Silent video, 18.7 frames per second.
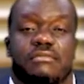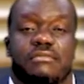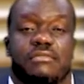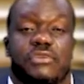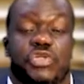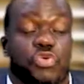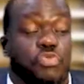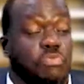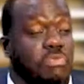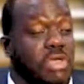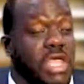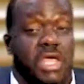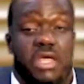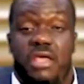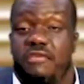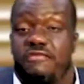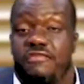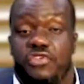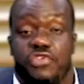You
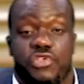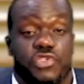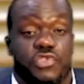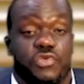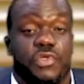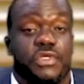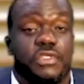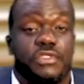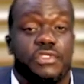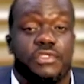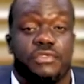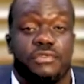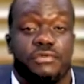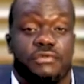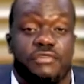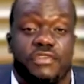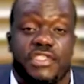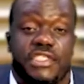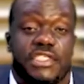may if you just want to
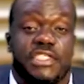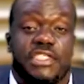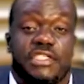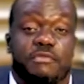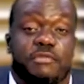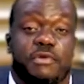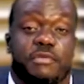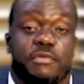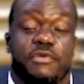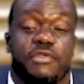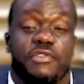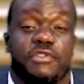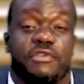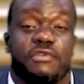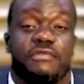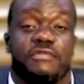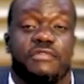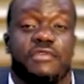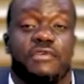for teaching purpose
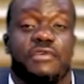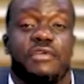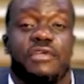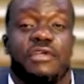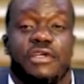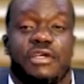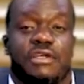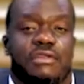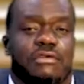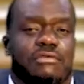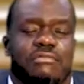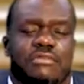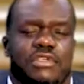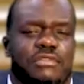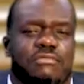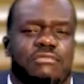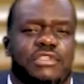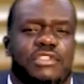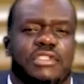or for, you know,
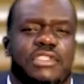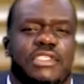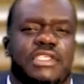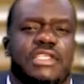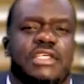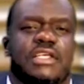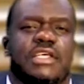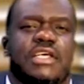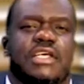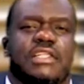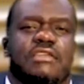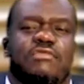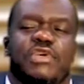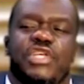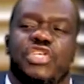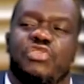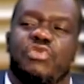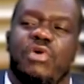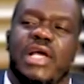but but you see,
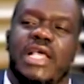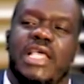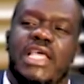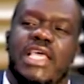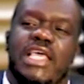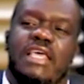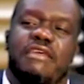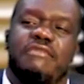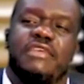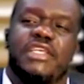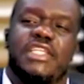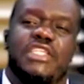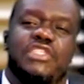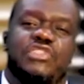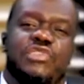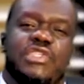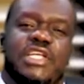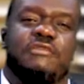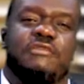when you are giving it
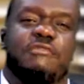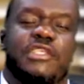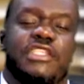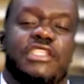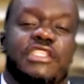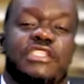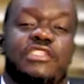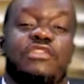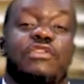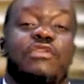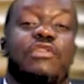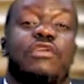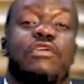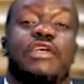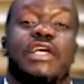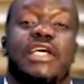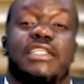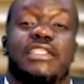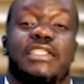to person, it's no
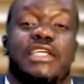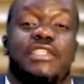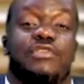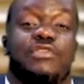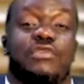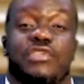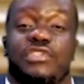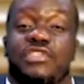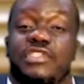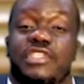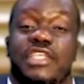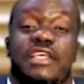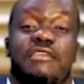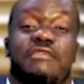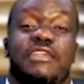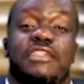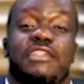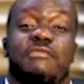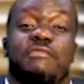longer tithe. You are just
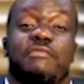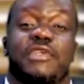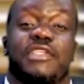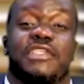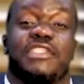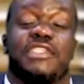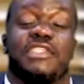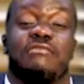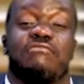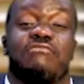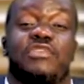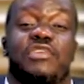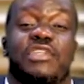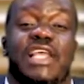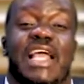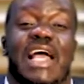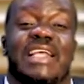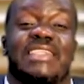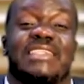giving the person
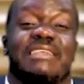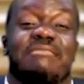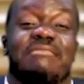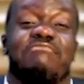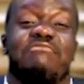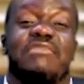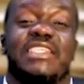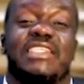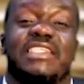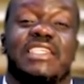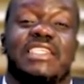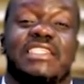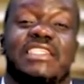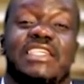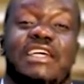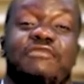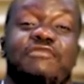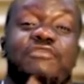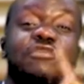money as a
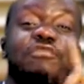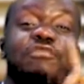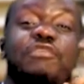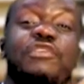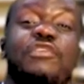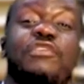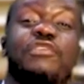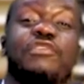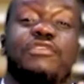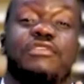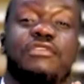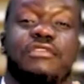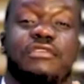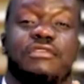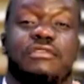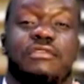messenger from the Lord.